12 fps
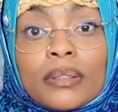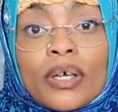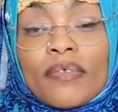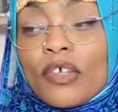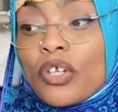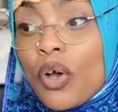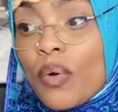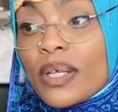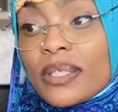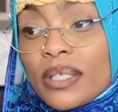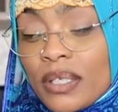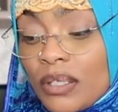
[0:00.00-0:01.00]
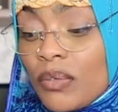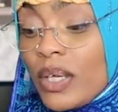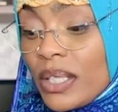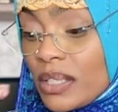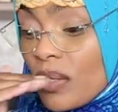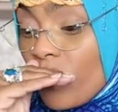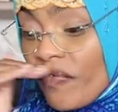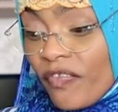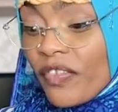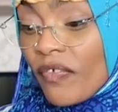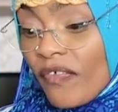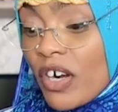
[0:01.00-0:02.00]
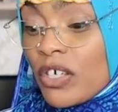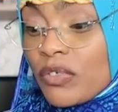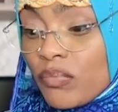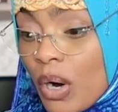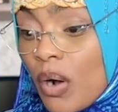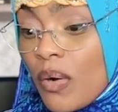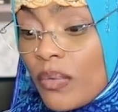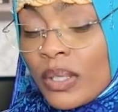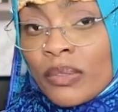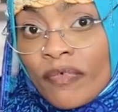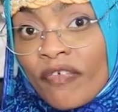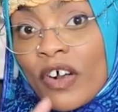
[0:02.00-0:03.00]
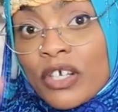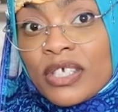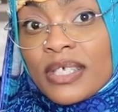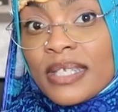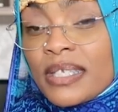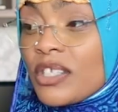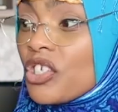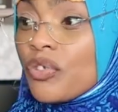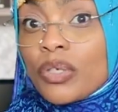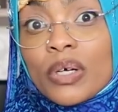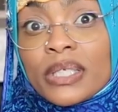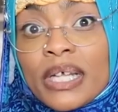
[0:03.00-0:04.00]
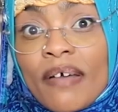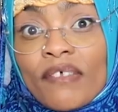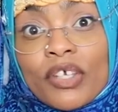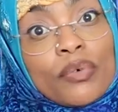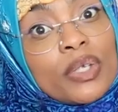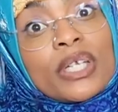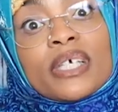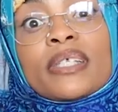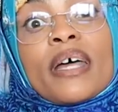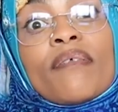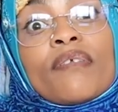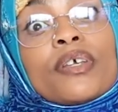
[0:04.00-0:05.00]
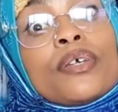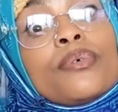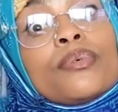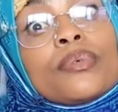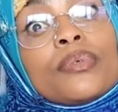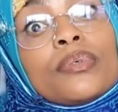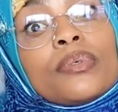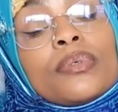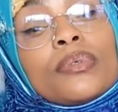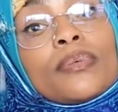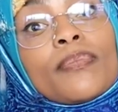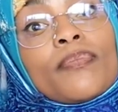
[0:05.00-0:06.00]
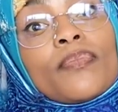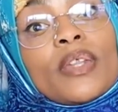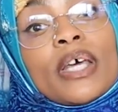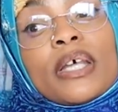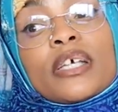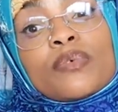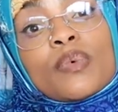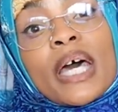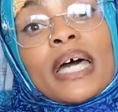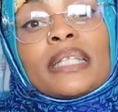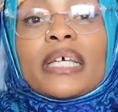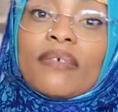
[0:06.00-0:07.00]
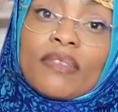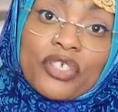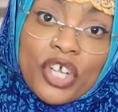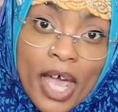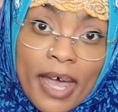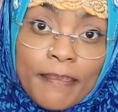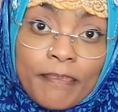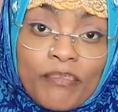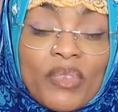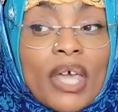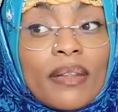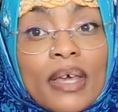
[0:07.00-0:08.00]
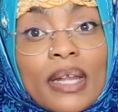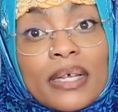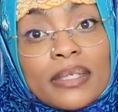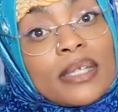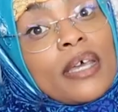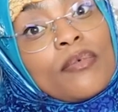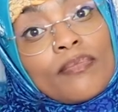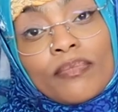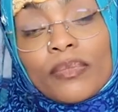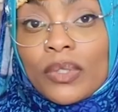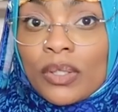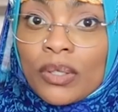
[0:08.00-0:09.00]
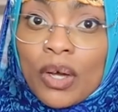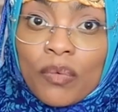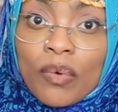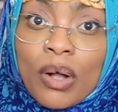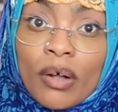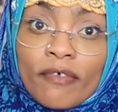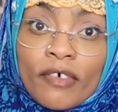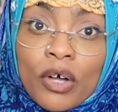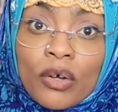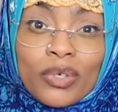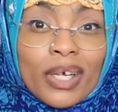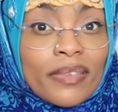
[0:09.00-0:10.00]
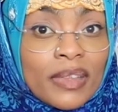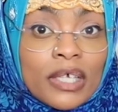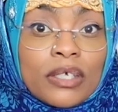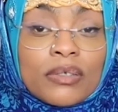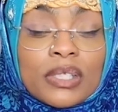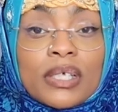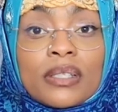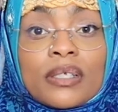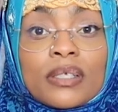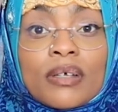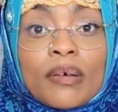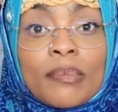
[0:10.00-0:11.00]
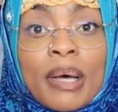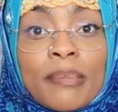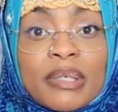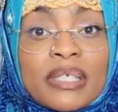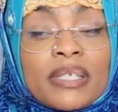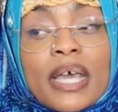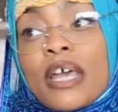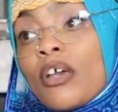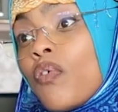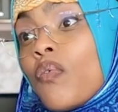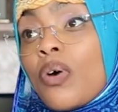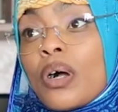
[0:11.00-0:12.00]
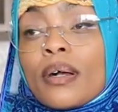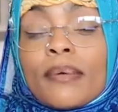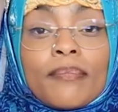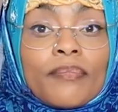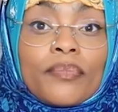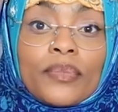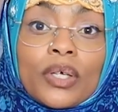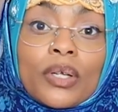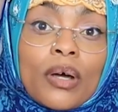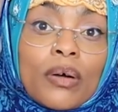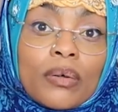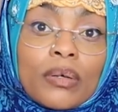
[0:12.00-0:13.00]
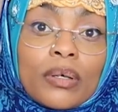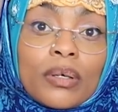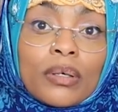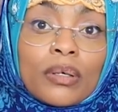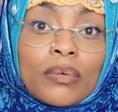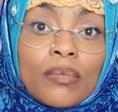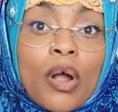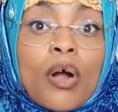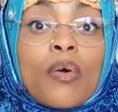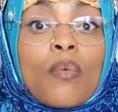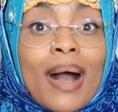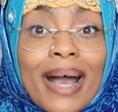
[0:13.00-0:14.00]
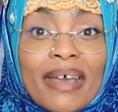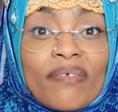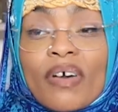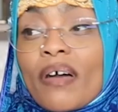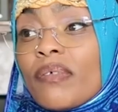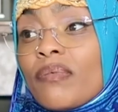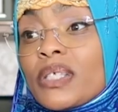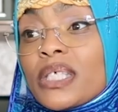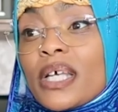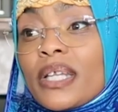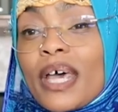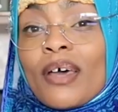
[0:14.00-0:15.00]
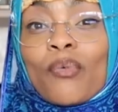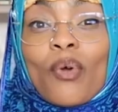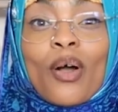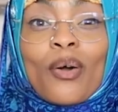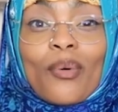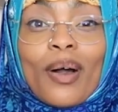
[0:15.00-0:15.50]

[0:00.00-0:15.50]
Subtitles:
So if you know you get to the first row or the first sentence, you know it's not for you, then it's not for you. And that's when I leave the chat. And then I say, wrong phone, or I think you sent this on by mistake, or, wrong wife. I've even said that wrong.